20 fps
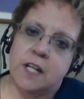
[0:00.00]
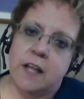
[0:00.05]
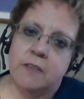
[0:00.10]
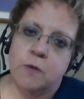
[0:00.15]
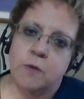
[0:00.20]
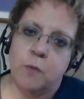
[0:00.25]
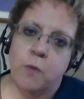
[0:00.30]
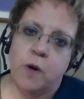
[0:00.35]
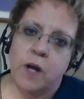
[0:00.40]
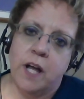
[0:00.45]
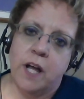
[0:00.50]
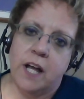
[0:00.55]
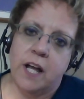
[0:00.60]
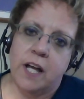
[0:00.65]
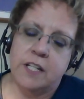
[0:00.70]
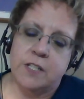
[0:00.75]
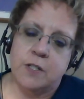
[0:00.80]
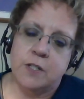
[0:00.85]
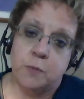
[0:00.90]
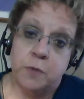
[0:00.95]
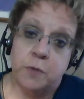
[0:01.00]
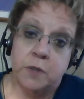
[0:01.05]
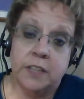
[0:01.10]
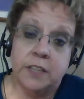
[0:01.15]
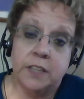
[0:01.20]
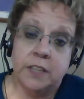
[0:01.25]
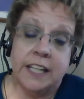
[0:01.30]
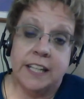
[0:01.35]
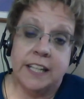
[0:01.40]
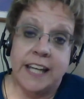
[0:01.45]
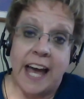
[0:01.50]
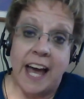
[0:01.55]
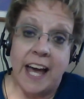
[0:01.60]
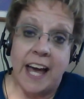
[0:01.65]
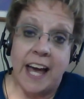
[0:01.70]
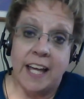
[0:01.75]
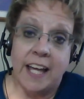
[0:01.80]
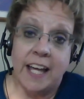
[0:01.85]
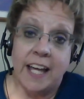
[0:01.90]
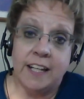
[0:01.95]
And the way to really
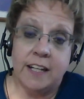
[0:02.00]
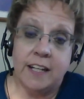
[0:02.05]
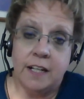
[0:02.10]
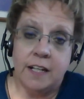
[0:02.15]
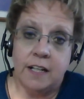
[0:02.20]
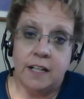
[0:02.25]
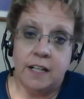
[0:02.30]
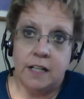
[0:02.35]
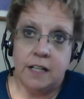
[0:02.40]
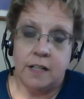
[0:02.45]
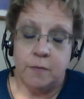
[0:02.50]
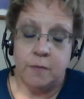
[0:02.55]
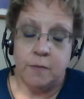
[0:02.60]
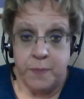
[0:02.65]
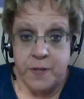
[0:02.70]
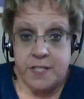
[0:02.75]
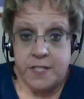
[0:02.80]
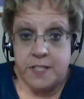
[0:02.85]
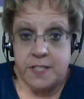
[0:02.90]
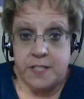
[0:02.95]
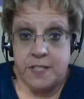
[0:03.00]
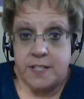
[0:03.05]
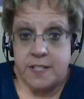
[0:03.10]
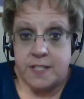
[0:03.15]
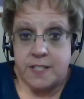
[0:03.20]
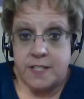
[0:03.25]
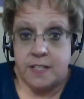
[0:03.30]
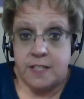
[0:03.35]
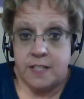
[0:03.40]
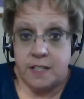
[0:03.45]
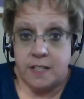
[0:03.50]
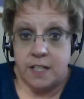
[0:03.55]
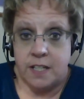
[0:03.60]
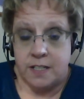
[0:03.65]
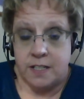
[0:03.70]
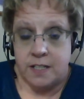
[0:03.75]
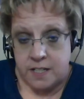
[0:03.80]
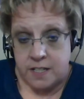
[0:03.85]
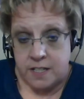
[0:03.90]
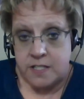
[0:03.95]
get business in
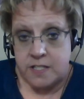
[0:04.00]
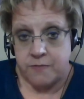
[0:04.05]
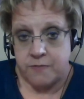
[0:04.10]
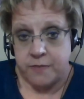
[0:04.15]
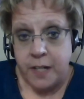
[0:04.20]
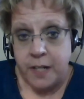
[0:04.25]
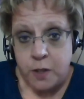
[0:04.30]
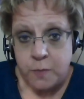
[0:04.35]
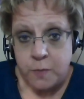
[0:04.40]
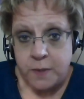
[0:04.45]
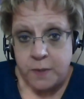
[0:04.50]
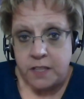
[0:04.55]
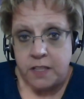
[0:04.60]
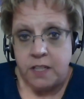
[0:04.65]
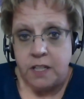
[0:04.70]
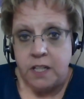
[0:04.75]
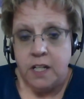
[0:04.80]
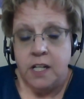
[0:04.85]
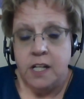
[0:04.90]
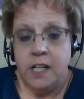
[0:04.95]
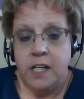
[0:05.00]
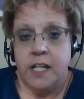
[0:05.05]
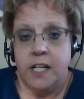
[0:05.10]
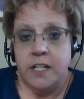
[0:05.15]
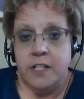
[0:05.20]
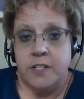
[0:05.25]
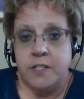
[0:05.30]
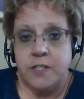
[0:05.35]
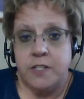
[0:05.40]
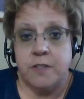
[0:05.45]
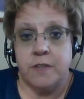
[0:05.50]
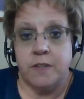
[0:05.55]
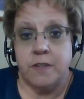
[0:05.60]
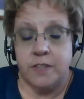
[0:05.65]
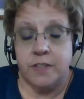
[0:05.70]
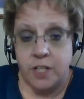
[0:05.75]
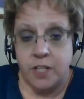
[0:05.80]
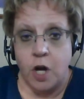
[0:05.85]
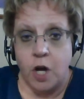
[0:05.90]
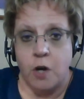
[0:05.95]
today's environment is
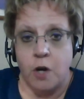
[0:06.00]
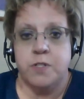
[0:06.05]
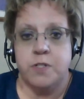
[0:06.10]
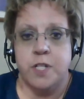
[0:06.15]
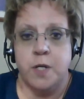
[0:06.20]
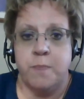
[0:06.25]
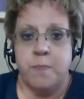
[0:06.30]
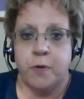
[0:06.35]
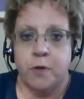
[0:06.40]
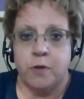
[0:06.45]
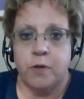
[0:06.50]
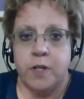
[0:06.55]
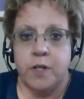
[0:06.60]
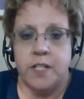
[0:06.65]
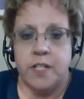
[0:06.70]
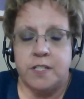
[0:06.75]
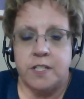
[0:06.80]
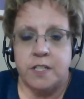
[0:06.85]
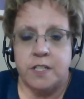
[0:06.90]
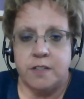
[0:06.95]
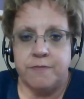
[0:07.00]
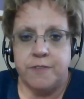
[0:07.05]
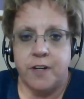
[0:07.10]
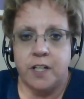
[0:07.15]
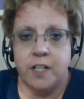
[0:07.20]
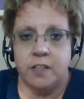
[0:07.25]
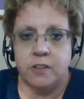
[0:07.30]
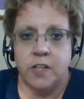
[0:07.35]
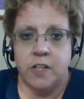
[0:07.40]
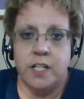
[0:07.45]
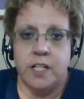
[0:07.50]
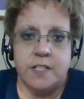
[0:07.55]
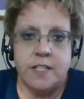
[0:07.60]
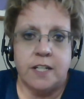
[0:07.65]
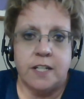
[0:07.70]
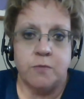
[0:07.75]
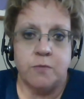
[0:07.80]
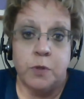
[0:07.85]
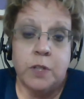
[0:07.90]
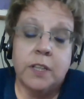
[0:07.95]
to go deeper into the funnel and
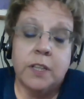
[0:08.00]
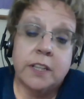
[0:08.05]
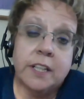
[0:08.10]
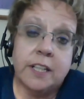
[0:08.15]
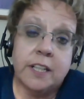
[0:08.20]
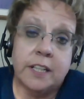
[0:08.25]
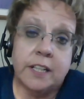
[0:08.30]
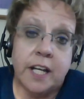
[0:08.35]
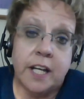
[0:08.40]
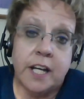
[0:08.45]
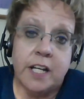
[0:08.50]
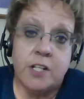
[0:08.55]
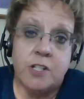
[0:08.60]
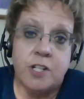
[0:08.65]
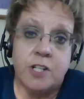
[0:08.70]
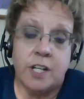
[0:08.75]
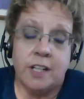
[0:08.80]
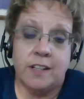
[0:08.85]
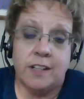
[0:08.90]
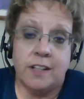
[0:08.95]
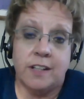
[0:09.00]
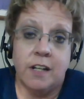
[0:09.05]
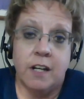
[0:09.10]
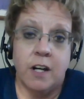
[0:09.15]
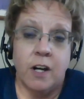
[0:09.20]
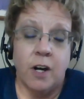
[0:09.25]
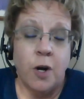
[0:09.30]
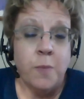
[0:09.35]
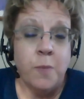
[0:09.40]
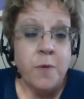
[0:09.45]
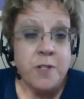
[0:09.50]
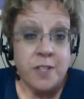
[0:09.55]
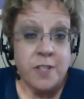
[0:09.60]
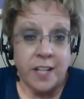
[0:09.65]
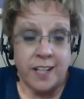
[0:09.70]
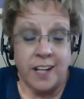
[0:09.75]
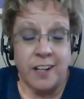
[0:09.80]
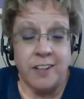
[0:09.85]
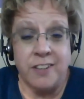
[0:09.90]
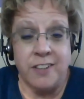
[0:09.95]
to really engage, and almost
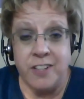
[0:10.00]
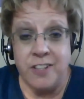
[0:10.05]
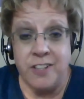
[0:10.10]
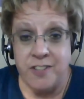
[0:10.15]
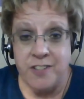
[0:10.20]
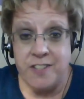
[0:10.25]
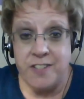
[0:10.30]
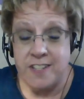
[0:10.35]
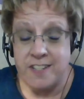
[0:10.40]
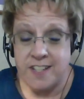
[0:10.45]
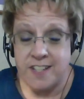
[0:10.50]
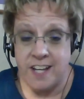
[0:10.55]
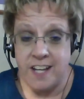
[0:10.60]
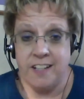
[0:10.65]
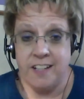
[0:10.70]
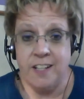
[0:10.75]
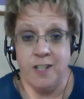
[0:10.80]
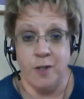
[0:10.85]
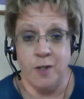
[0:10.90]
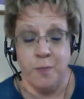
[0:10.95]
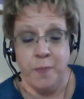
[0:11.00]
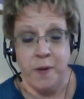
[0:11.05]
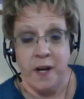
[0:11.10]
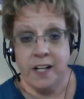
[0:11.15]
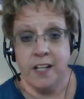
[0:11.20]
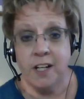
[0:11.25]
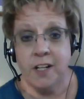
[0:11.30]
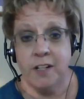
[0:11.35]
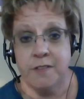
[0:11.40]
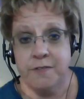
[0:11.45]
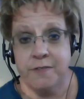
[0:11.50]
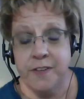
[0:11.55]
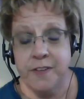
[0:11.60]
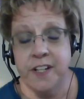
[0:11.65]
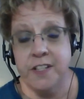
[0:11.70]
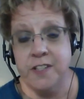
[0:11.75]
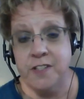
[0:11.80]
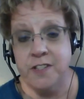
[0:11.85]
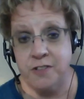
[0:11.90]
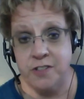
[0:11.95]
like how you used to stand at your backyard
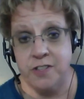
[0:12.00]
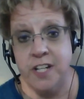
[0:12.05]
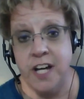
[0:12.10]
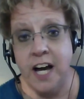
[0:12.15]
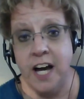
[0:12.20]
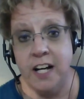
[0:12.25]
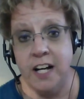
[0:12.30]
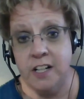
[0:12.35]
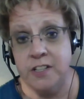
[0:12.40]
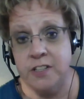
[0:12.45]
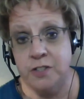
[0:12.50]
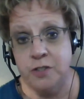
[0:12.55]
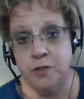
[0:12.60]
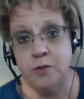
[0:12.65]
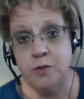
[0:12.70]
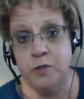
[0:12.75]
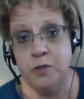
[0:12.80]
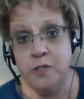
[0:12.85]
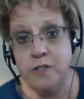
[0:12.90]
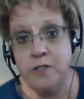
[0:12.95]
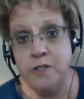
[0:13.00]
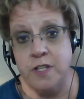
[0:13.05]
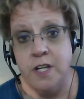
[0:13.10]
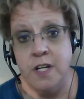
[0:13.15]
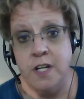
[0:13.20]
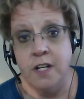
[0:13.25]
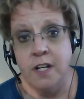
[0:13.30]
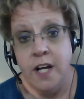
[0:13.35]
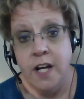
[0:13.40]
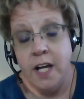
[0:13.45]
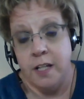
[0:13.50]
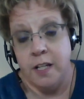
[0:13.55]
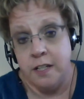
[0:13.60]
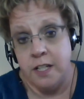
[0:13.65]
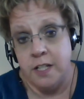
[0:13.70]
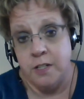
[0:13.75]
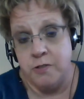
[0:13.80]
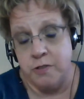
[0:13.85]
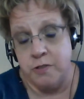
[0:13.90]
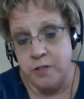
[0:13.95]
fence or knock on doors and
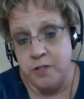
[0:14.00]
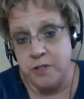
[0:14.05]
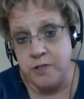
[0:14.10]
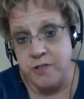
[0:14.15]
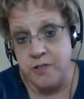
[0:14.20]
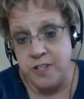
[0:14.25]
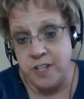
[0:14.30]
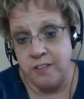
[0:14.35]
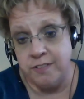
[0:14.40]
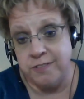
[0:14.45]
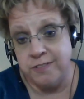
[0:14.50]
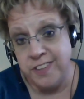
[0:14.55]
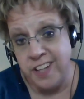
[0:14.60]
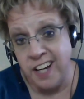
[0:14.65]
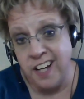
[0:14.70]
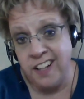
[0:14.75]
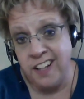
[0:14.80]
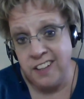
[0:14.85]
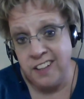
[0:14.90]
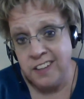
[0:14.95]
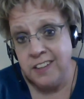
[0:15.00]
introduce yourself. Yeah?